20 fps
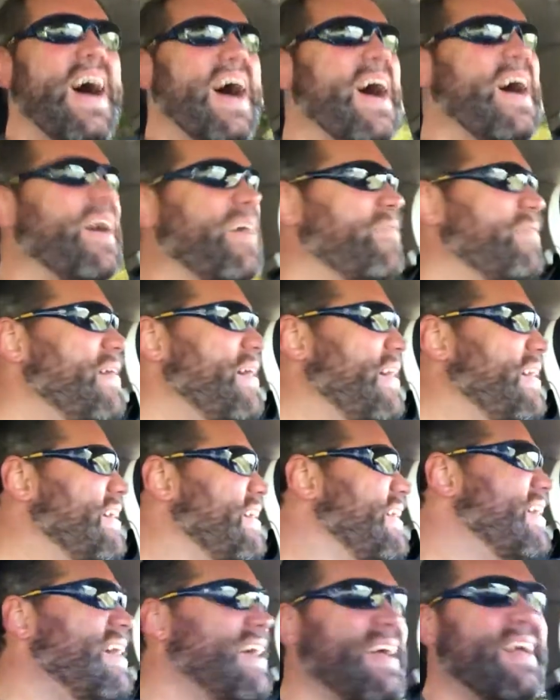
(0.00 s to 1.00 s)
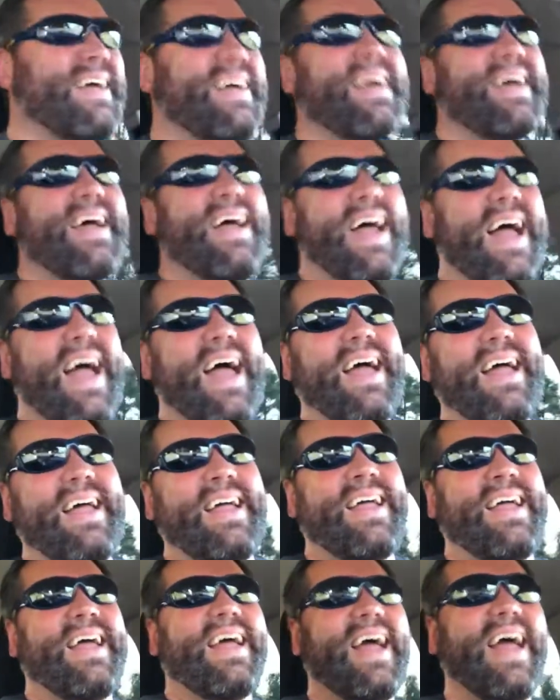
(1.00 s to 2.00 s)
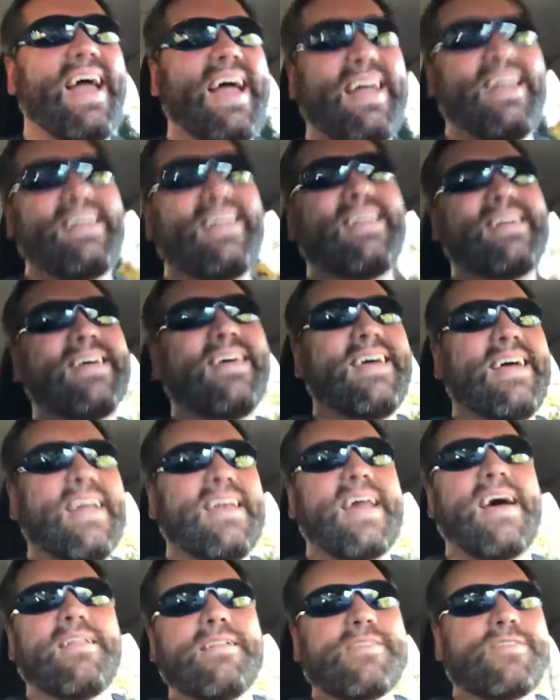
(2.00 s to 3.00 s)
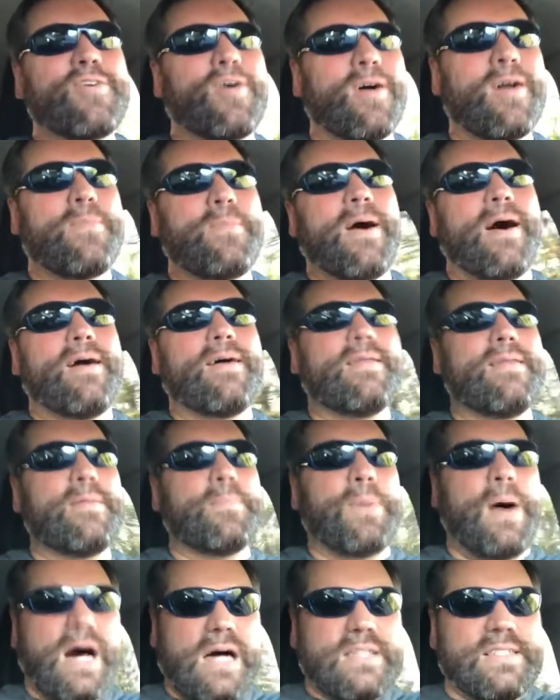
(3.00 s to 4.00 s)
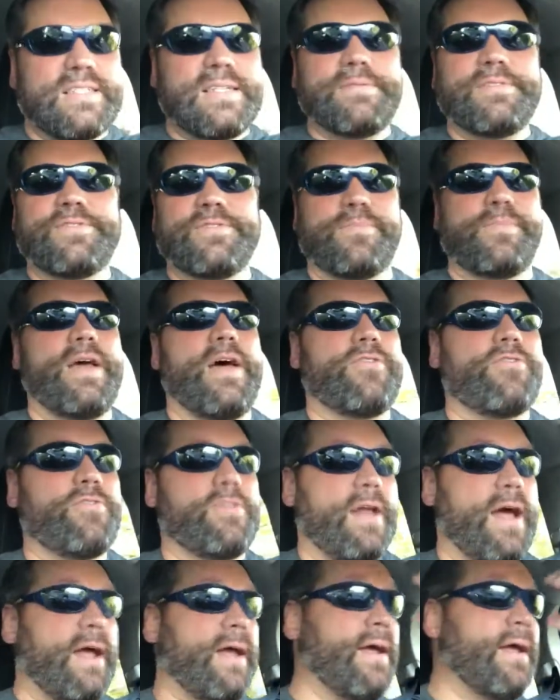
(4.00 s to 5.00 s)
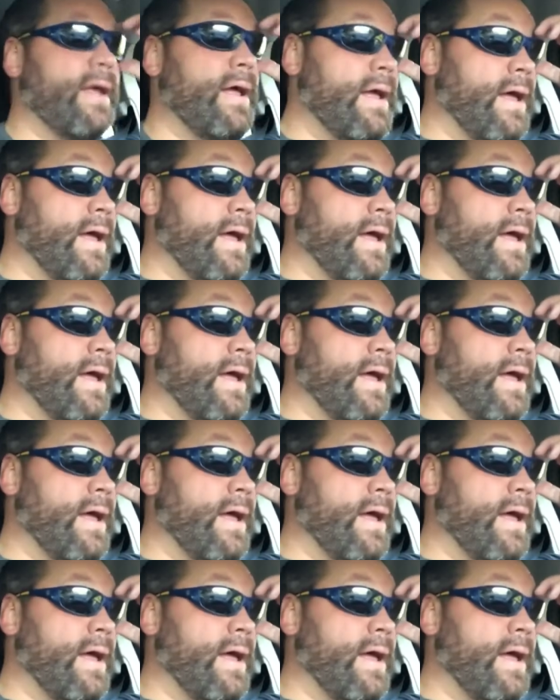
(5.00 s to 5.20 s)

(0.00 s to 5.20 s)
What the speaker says: And now let's talk about the positives from yesterday.